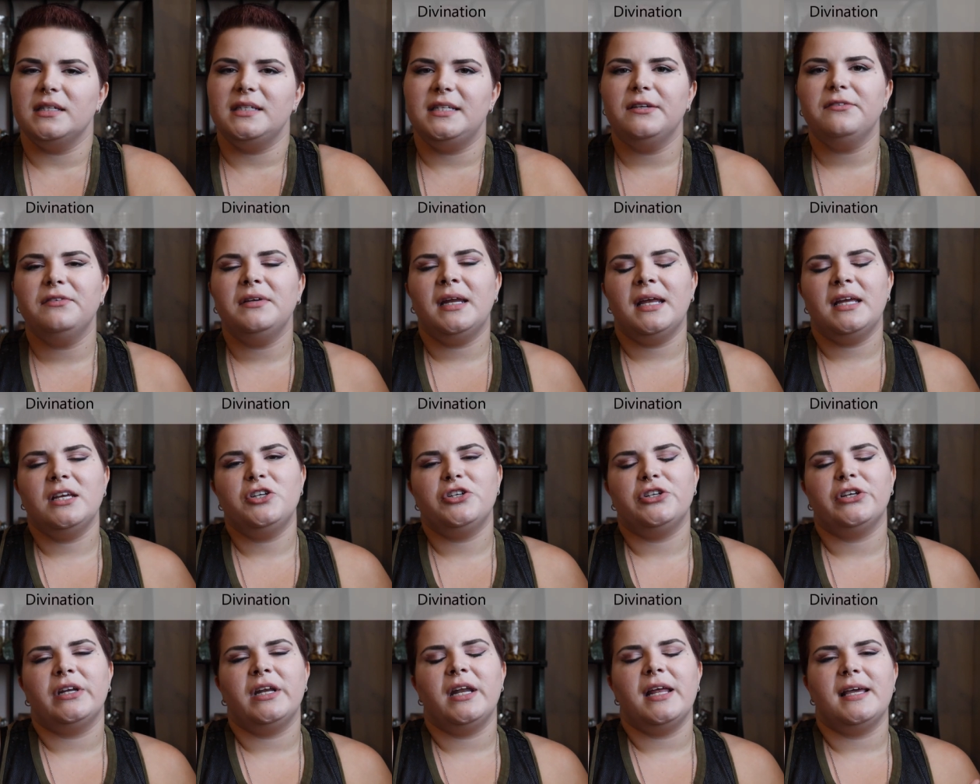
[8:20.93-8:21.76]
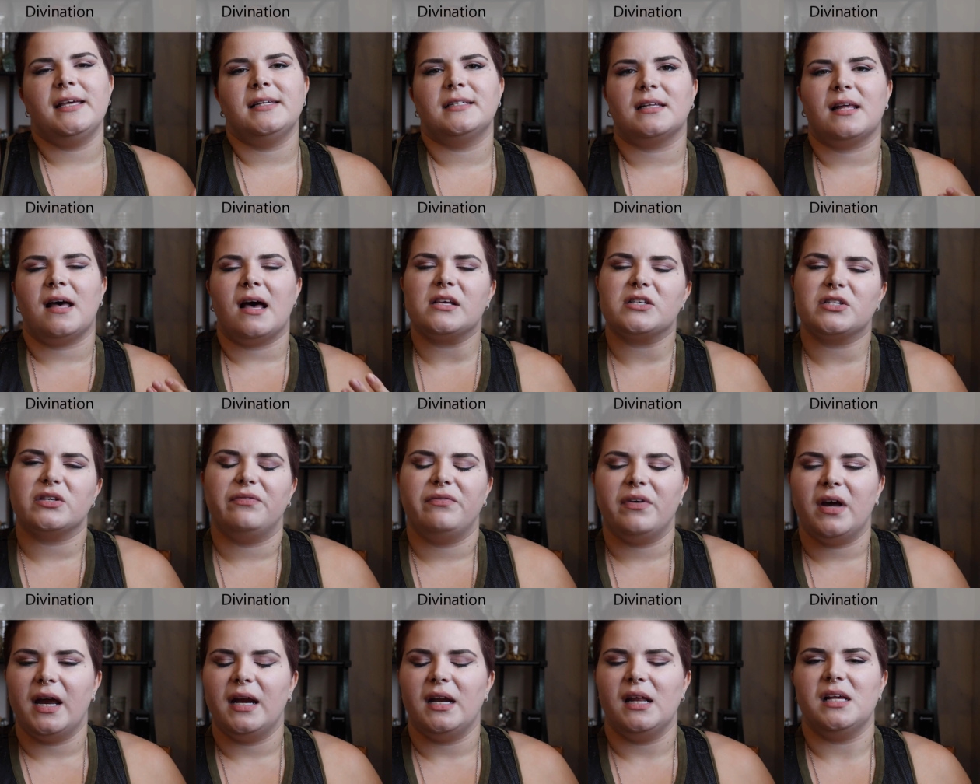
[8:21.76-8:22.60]
divination is
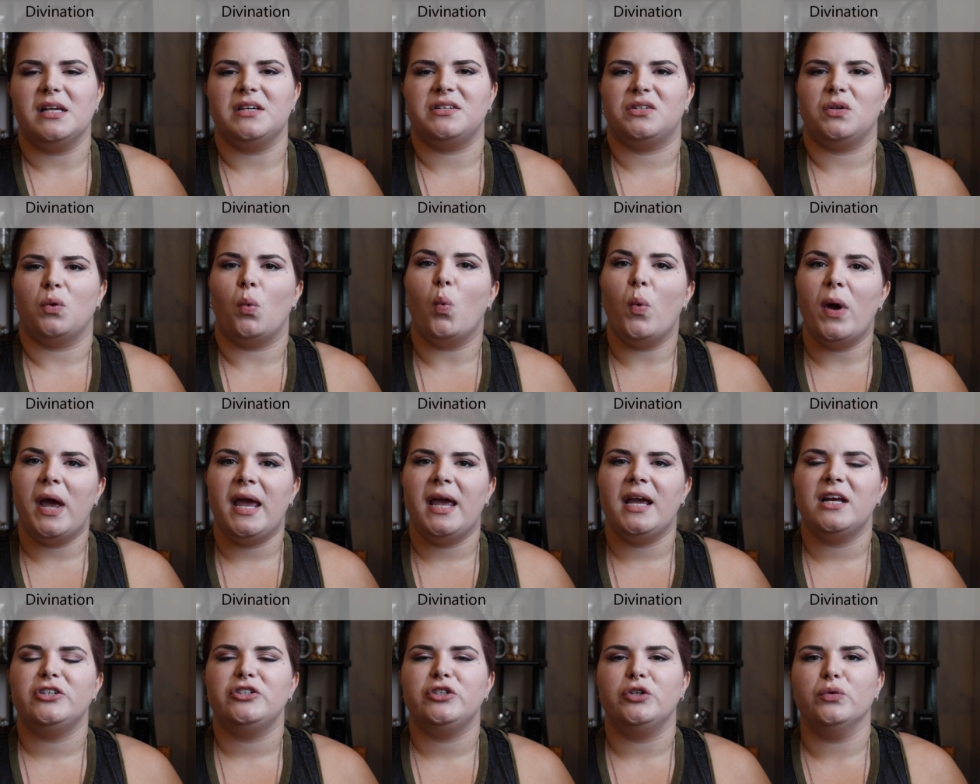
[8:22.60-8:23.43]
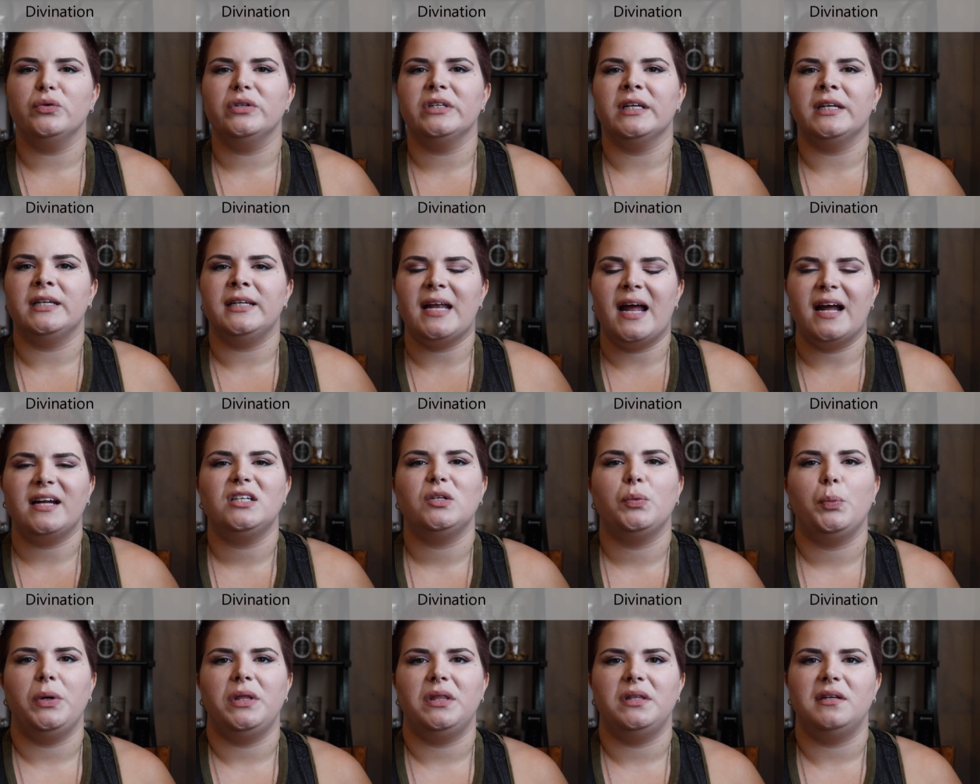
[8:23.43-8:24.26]
classified as a way to
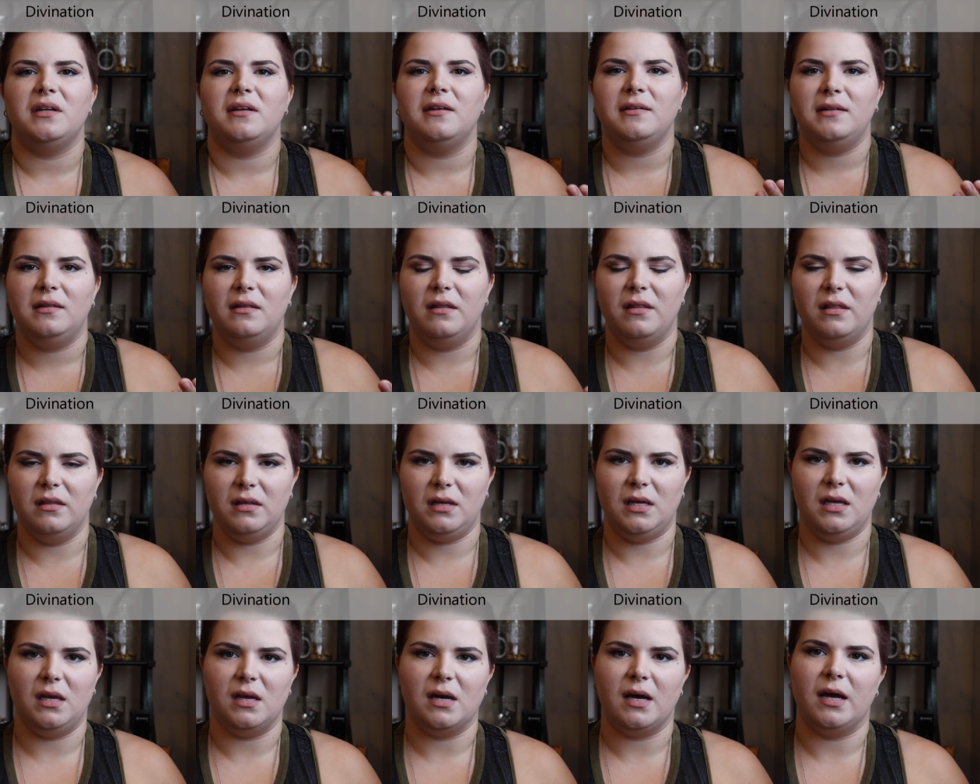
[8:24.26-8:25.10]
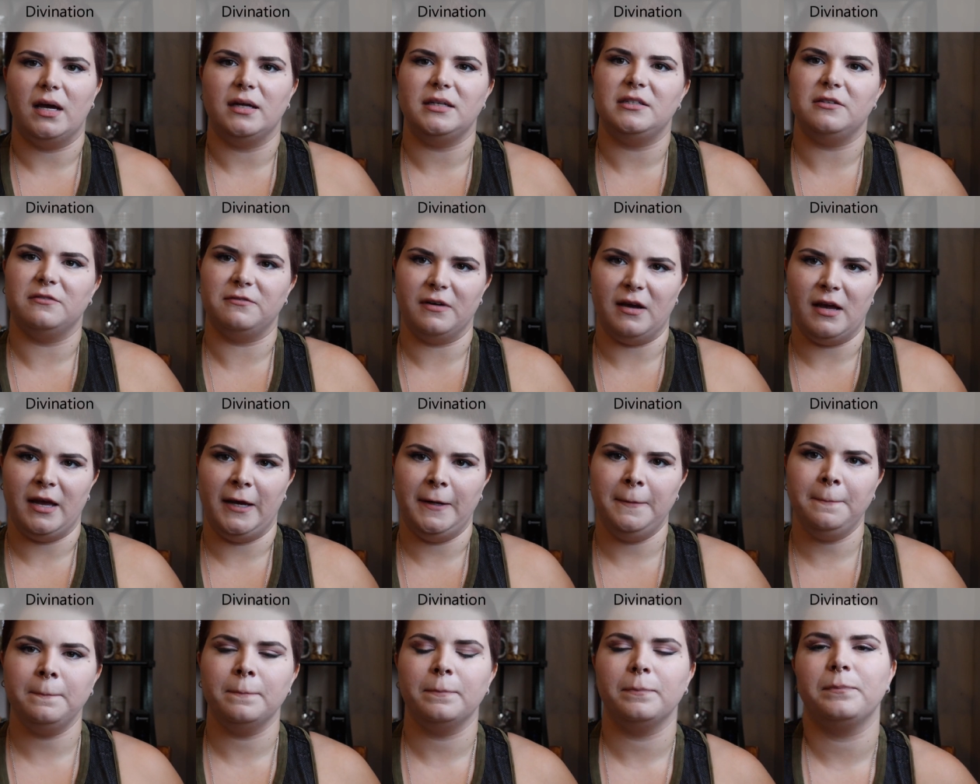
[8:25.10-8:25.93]
connect with the uh,
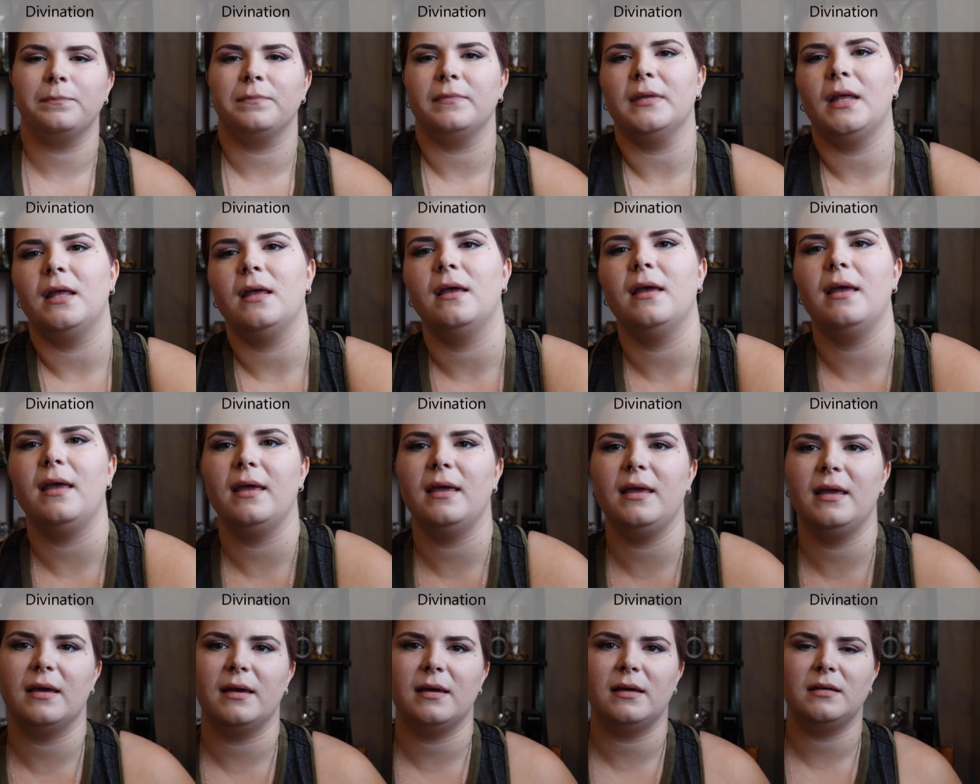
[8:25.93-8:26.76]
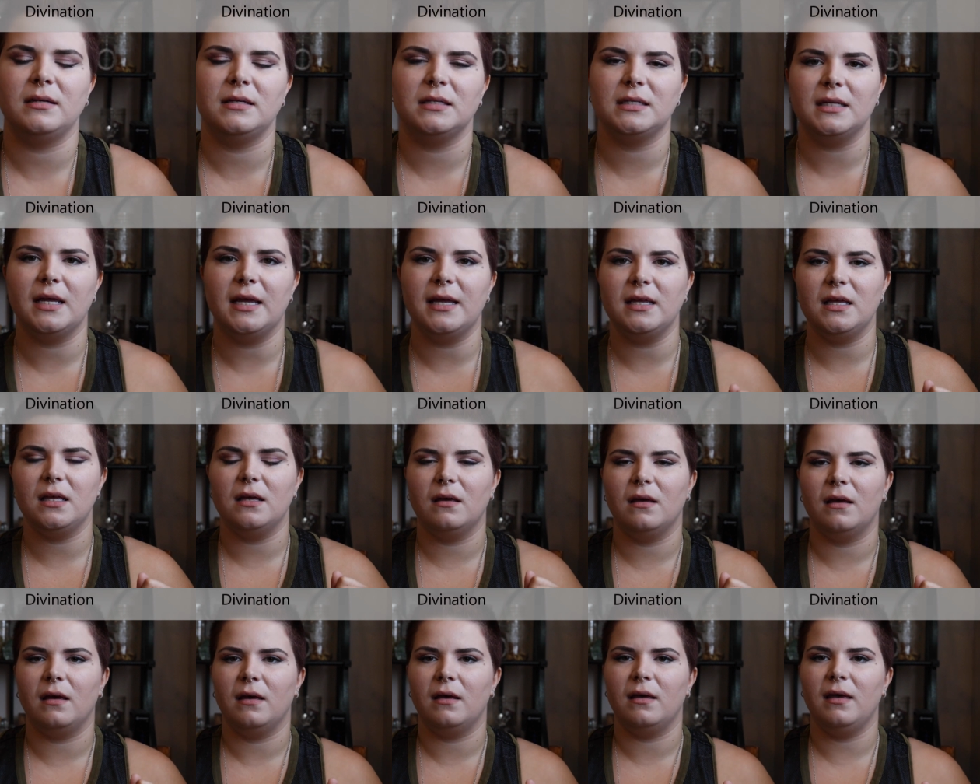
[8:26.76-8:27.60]
divine and
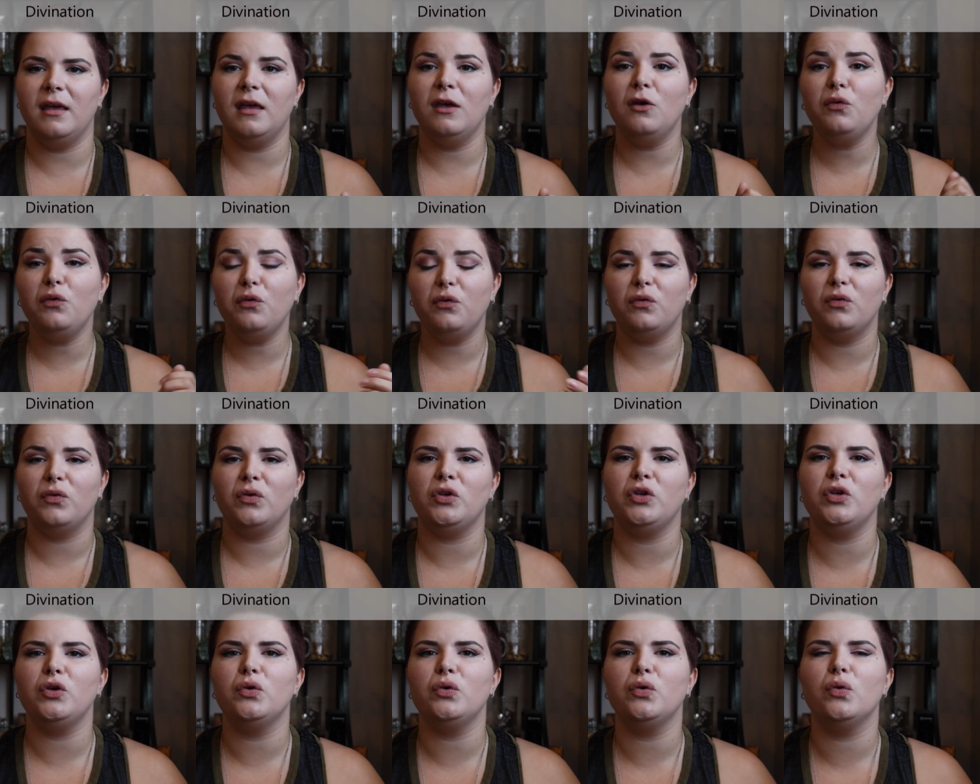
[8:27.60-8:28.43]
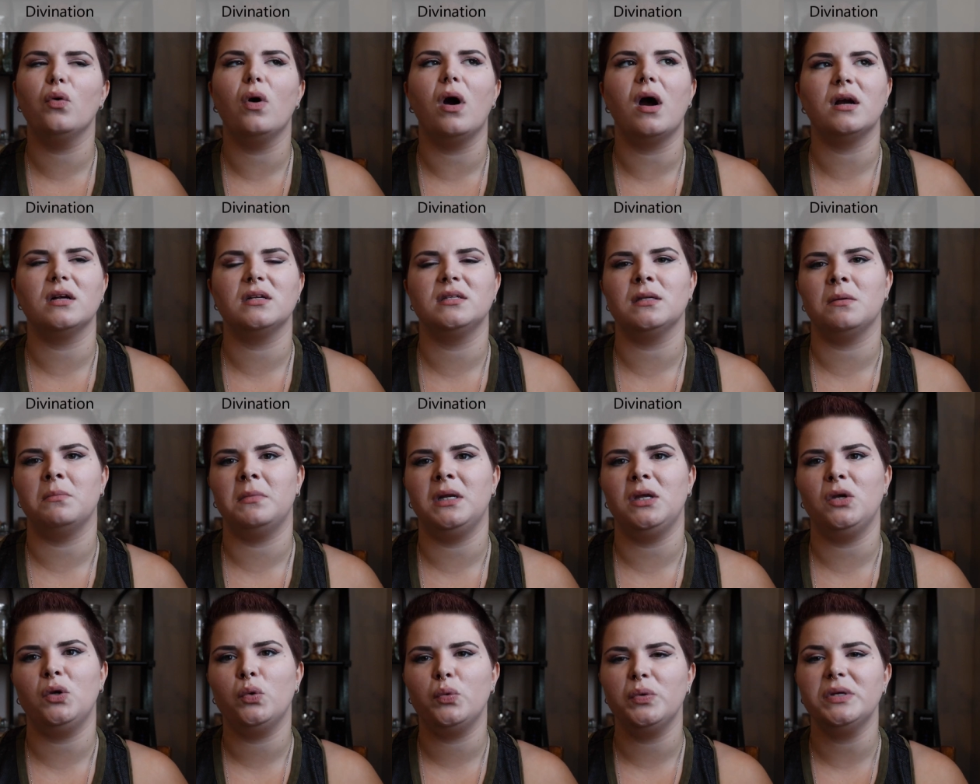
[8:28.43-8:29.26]
if you are
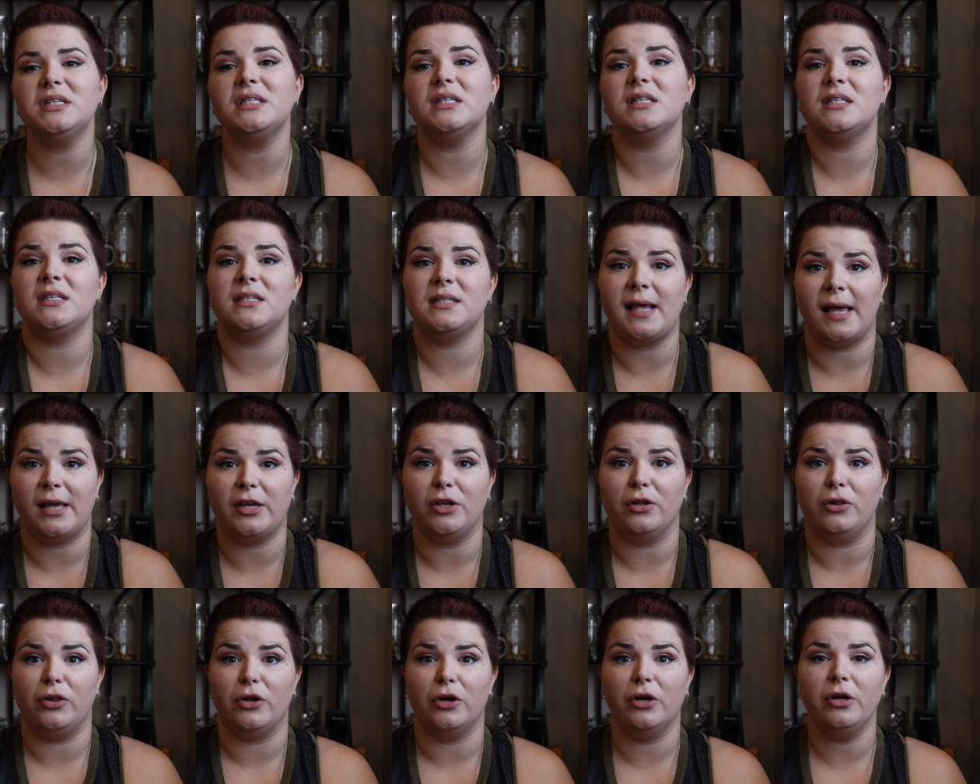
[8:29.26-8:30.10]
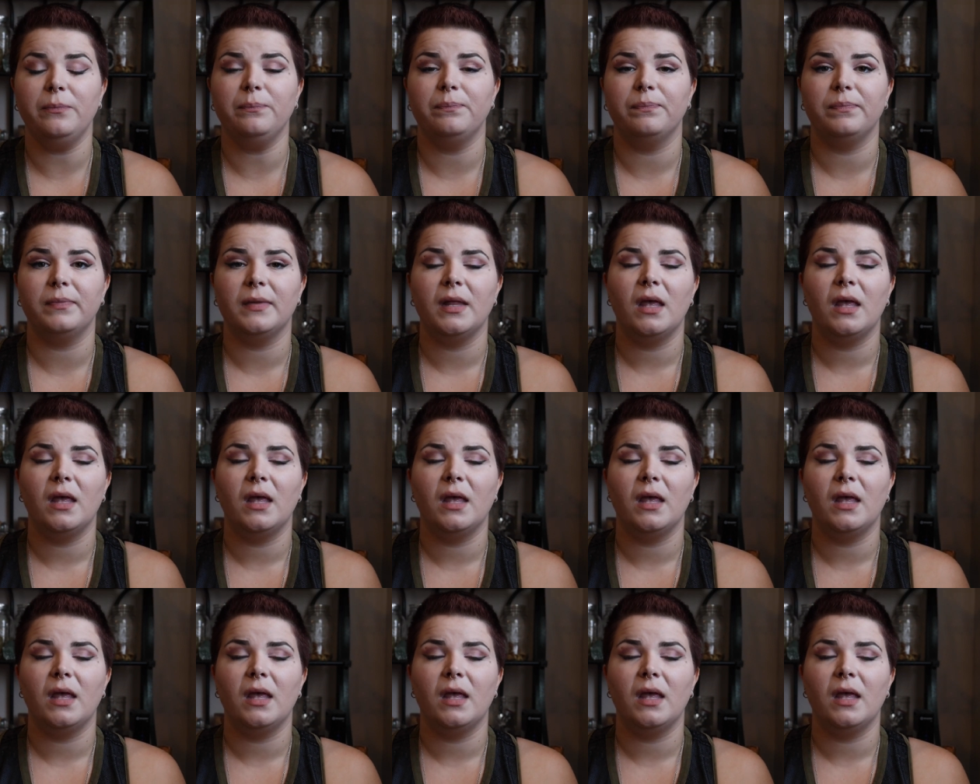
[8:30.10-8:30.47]
somebody who is secular